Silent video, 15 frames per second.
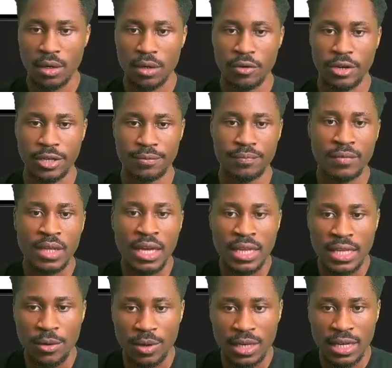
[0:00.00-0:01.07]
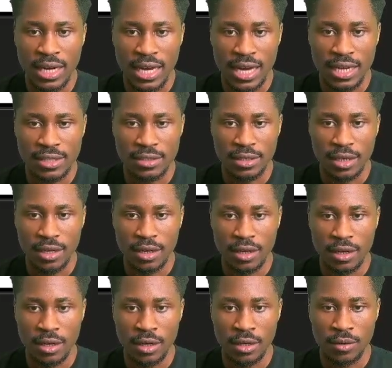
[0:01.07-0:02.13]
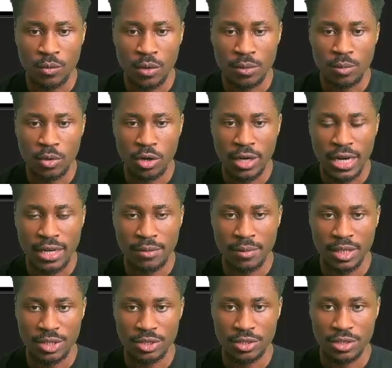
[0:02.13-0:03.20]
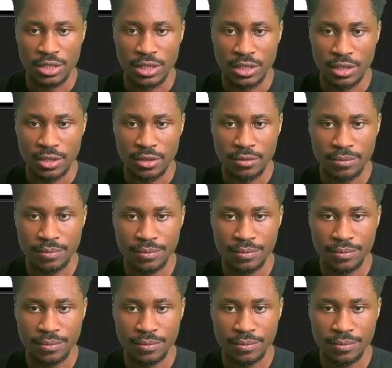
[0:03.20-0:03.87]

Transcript: Great. Now we're going to add one more animation here.